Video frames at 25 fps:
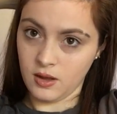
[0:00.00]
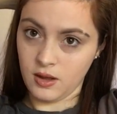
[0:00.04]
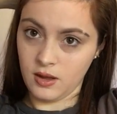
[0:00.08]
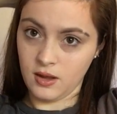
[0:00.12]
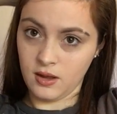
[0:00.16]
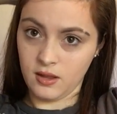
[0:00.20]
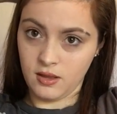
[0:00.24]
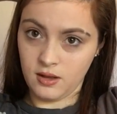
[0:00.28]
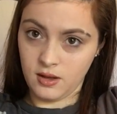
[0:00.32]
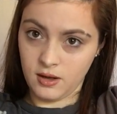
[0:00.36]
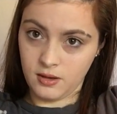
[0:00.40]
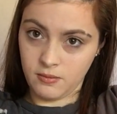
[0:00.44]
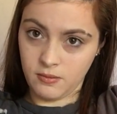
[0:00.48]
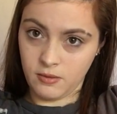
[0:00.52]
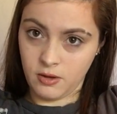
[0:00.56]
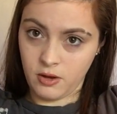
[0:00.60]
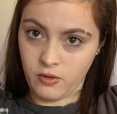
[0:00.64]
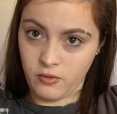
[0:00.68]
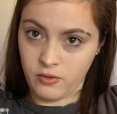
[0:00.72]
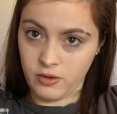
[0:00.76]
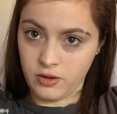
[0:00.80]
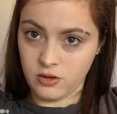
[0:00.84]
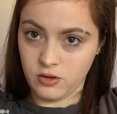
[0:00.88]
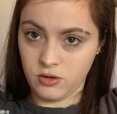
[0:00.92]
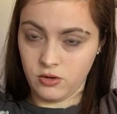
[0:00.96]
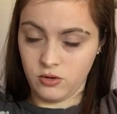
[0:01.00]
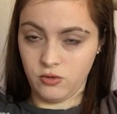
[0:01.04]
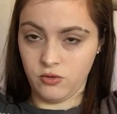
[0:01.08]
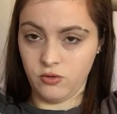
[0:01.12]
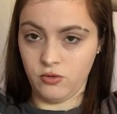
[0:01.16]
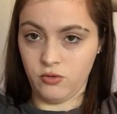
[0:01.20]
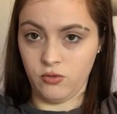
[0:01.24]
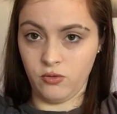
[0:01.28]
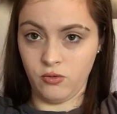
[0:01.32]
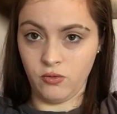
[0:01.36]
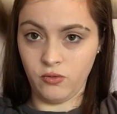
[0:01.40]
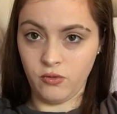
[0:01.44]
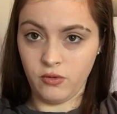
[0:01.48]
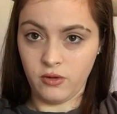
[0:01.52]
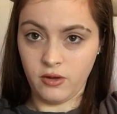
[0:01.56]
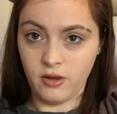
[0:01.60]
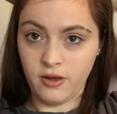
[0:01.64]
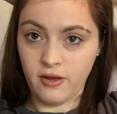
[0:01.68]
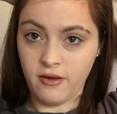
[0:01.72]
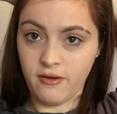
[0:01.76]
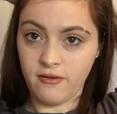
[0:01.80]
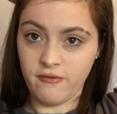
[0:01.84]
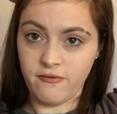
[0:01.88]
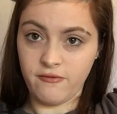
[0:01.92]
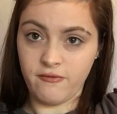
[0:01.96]
And then I'm going to
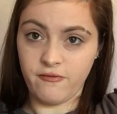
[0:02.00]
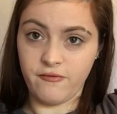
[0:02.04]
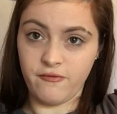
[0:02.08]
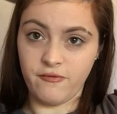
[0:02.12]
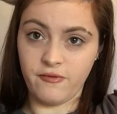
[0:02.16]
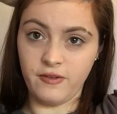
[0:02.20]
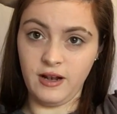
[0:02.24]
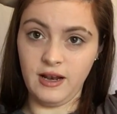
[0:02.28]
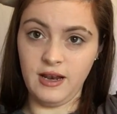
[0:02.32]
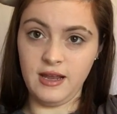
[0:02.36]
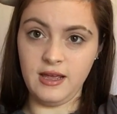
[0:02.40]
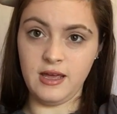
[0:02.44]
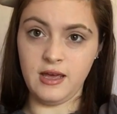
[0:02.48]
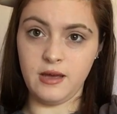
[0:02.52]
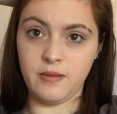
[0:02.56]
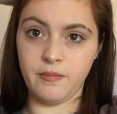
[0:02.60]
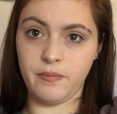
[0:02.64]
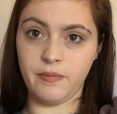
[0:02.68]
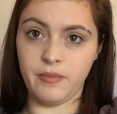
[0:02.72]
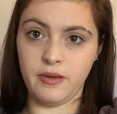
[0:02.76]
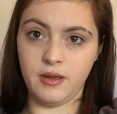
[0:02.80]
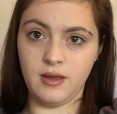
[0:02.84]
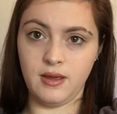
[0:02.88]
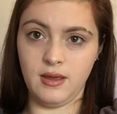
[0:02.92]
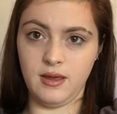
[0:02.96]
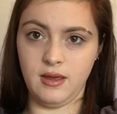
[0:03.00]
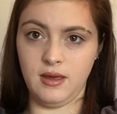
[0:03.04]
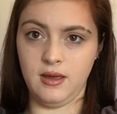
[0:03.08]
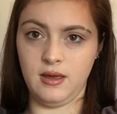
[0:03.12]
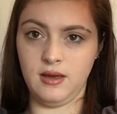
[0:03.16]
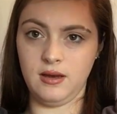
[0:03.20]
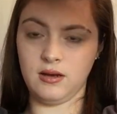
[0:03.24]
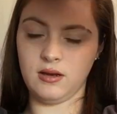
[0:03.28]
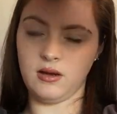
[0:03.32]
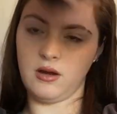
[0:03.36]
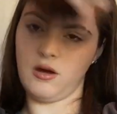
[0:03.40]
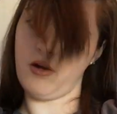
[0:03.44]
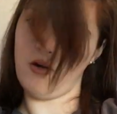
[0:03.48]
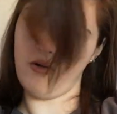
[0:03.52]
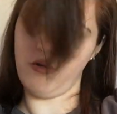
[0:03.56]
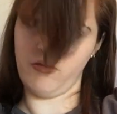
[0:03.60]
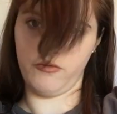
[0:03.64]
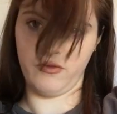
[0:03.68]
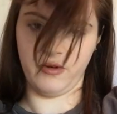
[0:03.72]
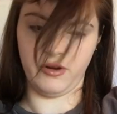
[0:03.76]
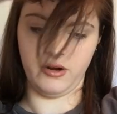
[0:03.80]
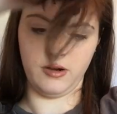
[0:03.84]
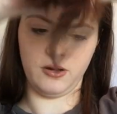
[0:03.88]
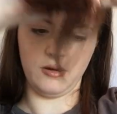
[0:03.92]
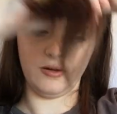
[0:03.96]
flip it
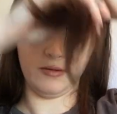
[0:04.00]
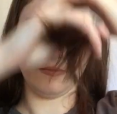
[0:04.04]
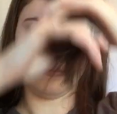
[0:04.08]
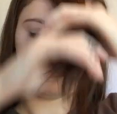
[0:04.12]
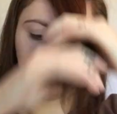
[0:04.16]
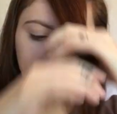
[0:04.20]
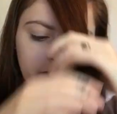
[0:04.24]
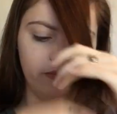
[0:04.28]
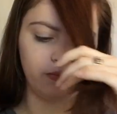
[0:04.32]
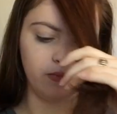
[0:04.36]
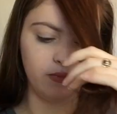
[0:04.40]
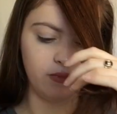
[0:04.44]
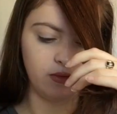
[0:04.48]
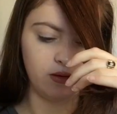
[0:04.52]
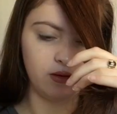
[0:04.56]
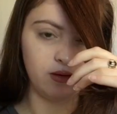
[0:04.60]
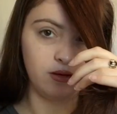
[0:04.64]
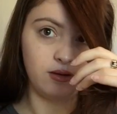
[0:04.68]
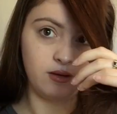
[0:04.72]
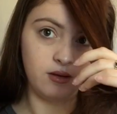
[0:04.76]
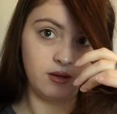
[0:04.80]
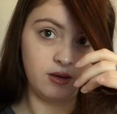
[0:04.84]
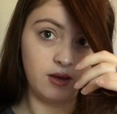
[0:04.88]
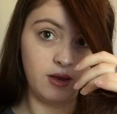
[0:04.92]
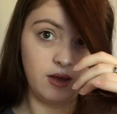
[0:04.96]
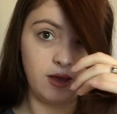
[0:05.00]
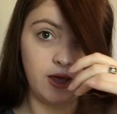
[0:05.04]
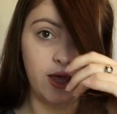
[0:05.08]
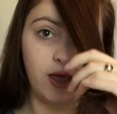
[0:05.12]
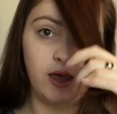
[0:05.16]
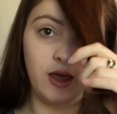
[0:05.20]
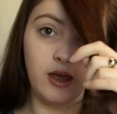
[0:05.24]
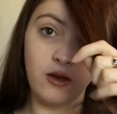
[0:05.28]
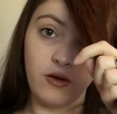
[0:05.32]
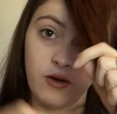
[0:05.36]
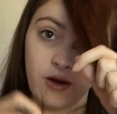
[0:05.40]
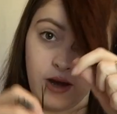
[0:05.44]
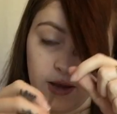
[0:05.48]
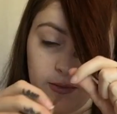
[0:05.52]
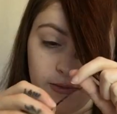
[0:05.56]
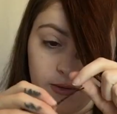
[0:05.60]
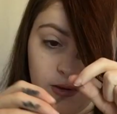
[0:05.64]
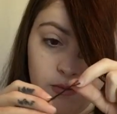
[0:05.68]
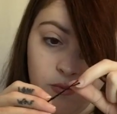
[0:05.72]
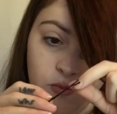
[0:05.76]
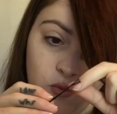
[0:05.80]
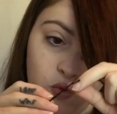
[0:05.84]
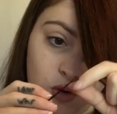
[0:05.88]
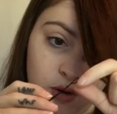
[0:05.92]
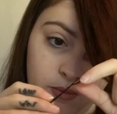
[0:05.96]
over and grab
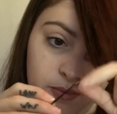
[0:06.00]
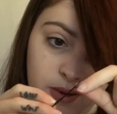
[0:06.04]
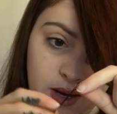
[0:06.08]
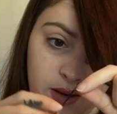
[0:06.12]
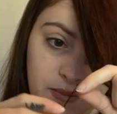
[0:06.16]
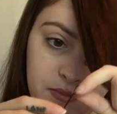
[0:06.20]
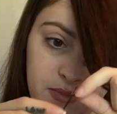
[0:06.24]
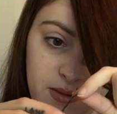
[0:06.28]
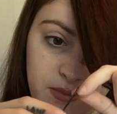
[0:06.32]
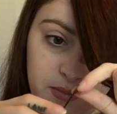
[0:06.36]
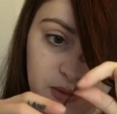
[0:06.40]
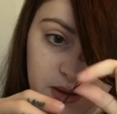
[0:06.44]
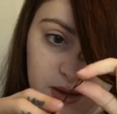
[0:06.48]
some more bobby